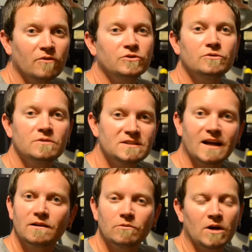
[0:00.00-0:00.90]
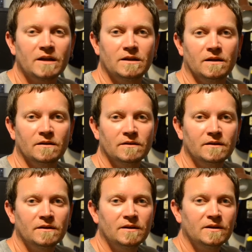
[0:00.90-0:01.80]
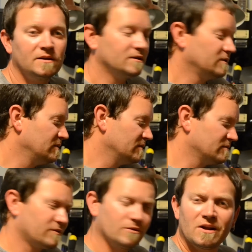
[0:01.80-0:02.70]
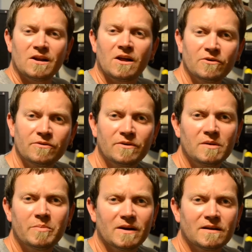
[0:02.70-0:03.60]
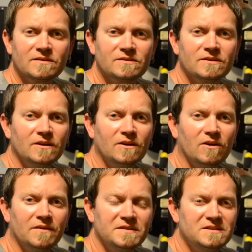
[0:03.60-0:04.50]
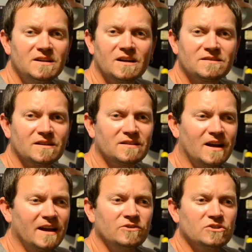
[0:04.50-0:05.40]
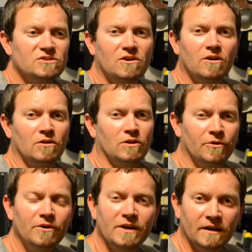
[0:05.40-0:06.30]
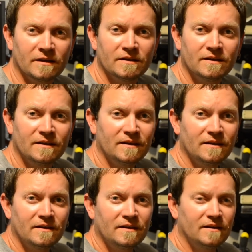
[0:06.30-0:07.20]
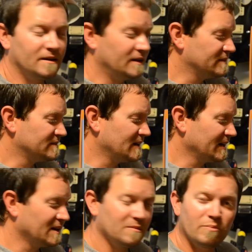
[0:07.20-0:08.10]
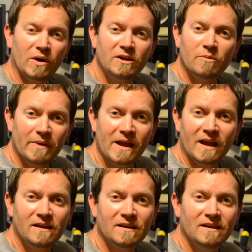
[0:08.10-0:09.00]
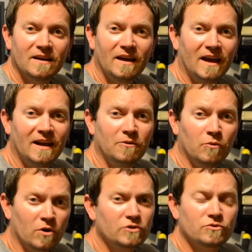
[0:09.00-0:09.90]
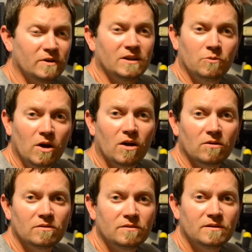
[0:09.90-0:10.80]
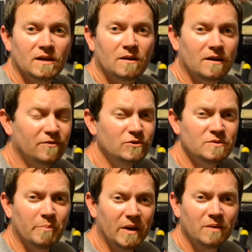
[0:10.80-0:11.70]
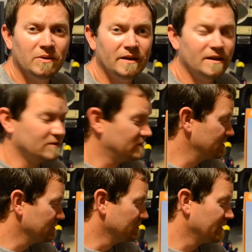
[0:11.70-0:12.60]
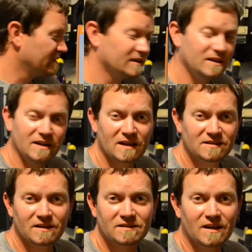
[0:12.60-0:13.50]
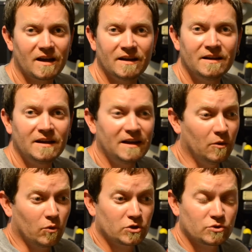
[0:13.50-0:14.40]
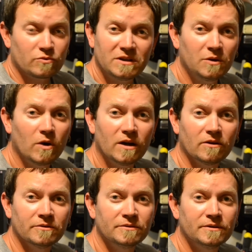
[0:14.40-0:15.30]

do exactly what I did. You throw on $130, on this DX6i and just start learning. It's not going to break your bank, and it works really well. I flew some big planes with the DX6i. It works really well.